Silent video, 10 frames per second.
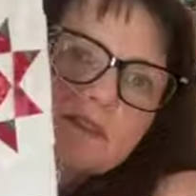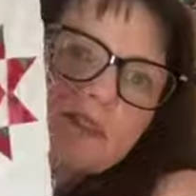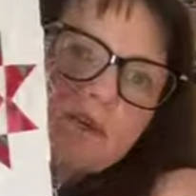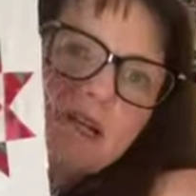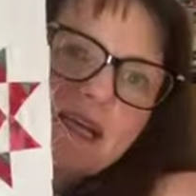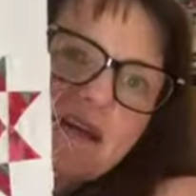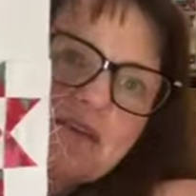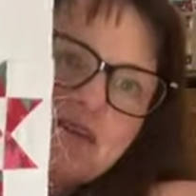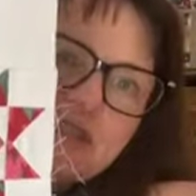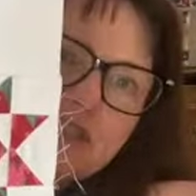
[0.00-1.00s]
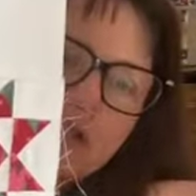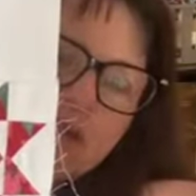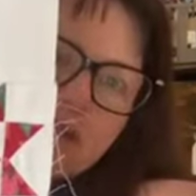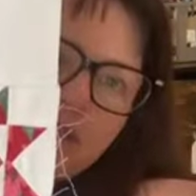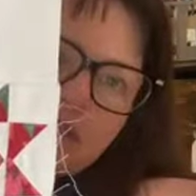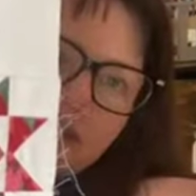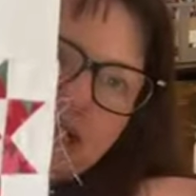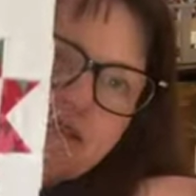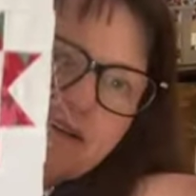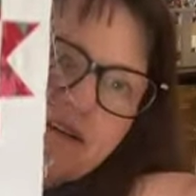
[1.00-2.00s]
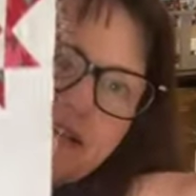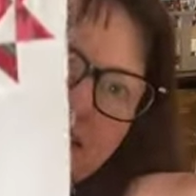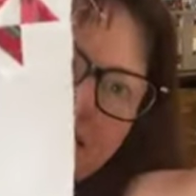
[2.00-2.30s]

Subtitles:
go together, the stars look like they're in a